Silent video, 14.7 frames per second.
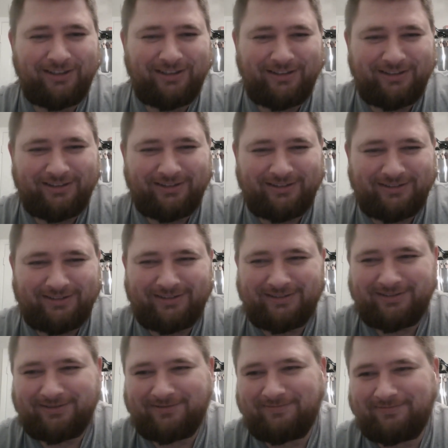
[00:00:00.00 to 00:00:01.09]

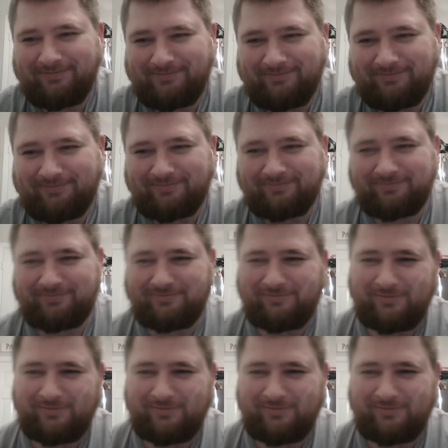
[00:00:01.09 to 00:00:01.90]
Nothing is said.